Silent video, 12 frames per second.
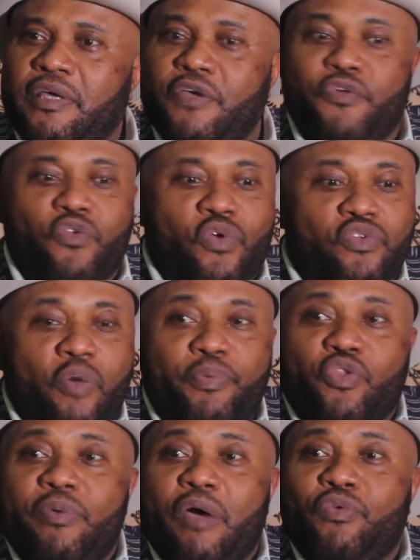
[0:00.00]
If it was not
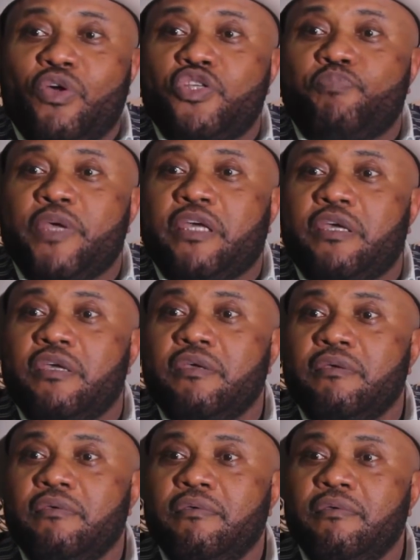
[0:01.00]
Peter Obi, I would not speak.
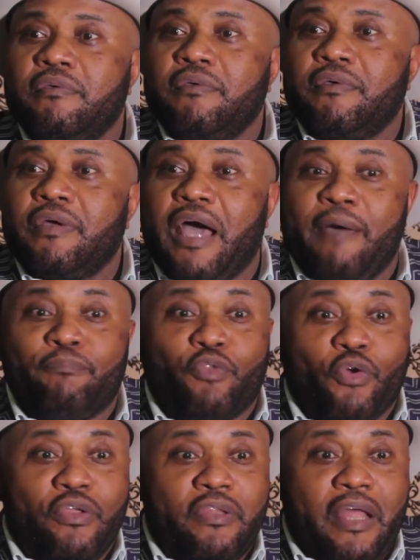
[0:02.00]
I'm
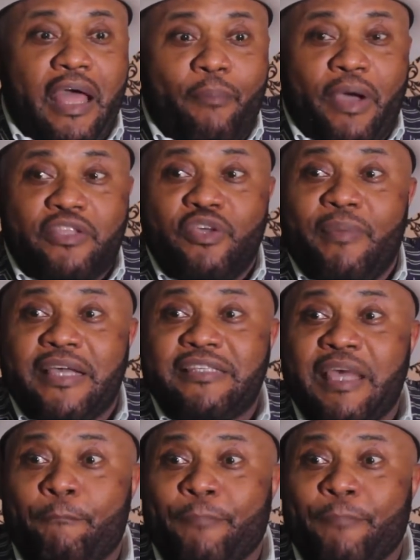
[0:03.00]
talking about him as